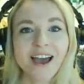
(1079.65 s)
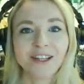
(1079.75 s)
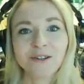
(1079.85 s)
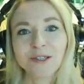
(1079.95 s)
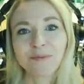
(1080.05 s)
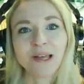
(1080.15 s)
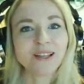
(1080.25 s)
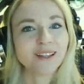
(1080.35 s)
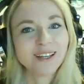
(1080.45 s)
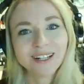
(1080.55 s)
and who
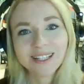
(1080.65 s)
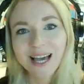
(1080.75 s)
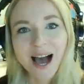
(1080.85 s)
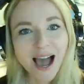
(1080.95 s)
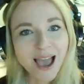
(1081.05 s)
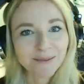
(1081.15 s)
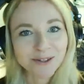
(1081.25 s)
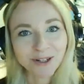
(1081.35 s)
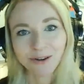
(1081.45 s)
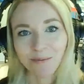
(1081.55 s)
spent a little time
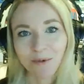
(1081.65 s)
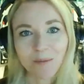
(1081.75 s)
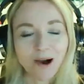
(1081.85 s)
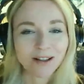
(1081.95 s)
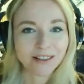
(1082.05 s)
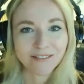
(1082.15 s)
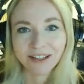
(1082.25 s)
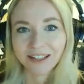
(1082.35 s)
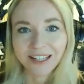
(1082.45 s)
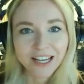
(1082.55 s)
to learn more about
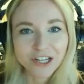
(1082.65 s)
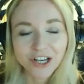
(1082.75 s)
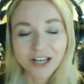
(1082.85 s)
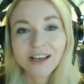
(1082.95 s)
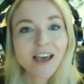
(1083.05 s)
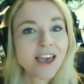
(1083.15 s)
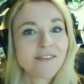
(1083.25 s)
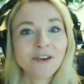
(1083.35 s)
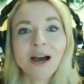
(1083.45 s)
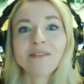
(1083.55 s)
living donation. If you